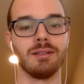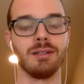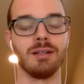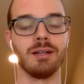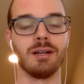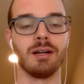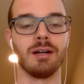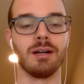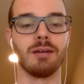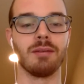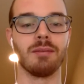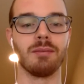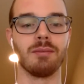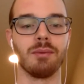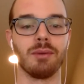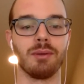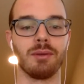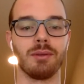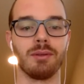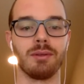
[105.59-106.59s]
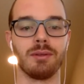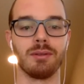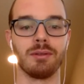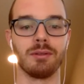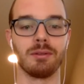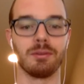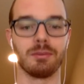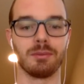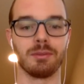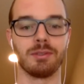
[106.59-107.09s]
the
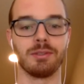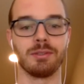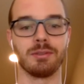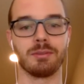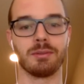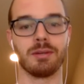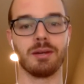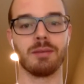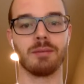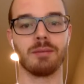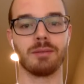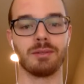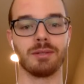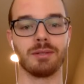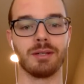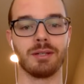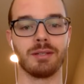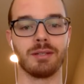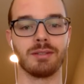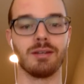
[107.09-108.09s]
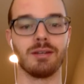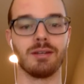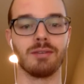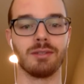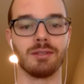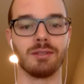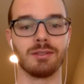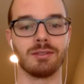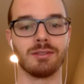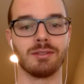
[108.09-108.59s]
original problem we're trying to solve
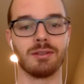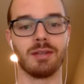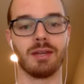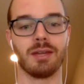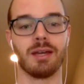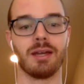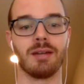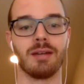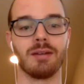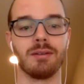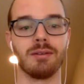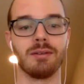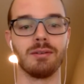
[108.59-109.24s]
is, so that